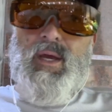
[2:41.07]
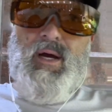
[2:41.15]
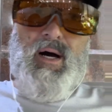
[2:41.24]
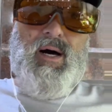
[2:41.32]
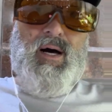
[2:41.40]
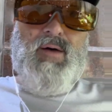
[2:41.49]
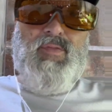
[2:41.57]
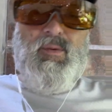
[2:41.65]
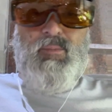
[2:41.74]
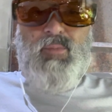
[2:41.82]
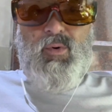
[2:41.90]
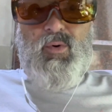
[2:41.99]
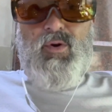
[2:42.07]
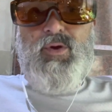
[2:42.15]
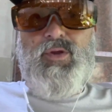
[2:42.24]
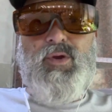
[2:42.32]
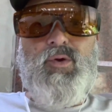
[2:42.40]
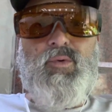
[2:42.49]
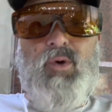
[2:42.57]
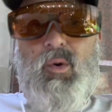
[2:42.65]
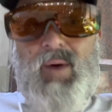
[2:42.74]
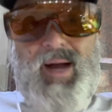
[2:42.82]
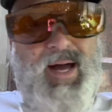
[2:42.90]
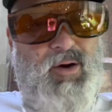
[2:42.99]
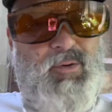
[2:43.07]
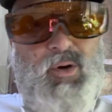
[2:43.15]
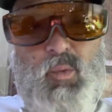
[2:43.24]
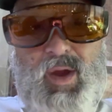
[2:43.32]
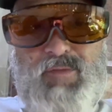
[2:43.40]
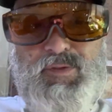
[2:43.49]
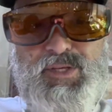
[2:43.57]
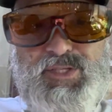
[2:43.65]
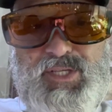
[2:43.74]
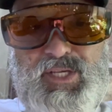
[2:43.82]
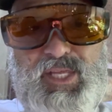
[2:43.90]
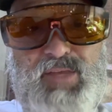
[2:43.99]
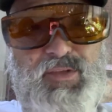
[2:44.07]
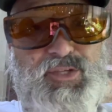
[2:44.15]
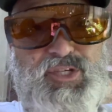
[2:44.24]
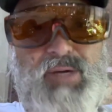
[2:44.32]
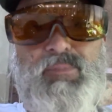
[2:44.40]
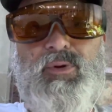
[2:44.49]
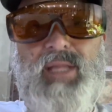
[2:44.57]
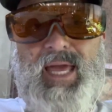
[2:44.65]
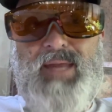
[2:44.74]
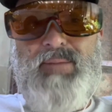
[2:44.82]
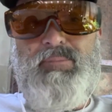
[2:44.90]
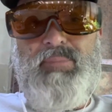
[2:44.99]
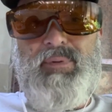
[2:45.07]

The more you go out away from the city, the cheaper your land